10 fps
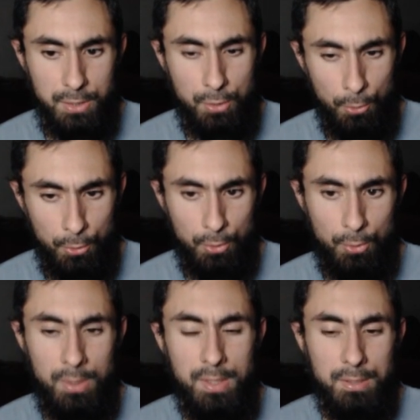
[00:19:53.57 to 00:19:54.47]

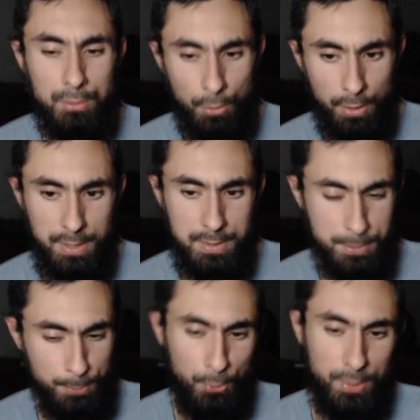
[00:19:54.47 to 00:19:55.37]
Coco, Thorin,
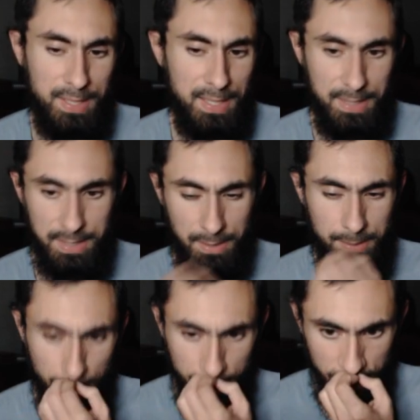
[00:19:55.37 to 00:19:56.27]
Smokey, and then
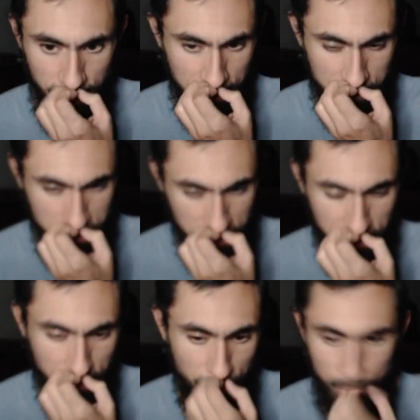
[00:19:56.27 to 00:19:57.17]
another like
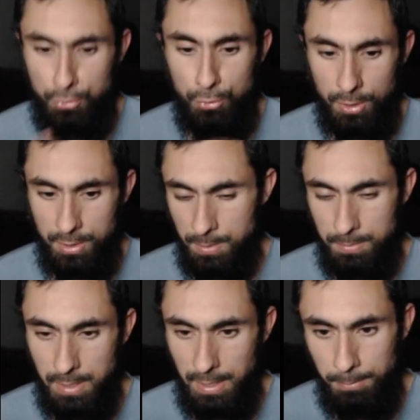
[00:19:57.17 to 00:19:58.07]
Shakira or Kruger
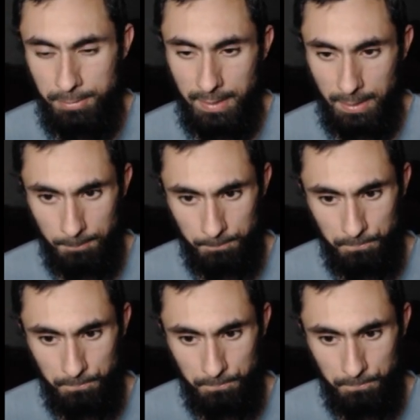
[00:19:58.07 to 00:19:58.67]
type thing.